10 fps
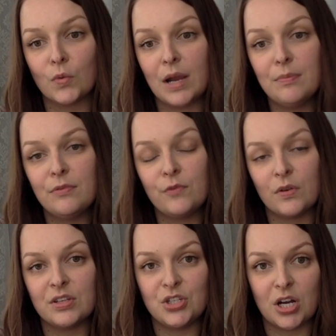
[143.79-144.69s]
right before
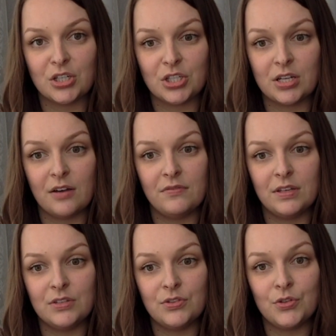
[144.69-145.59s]
the junction of
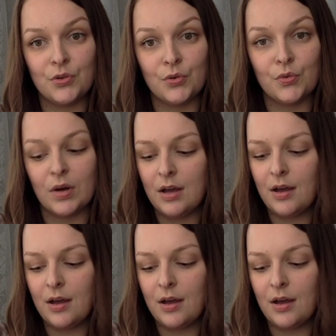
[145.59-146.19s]
these two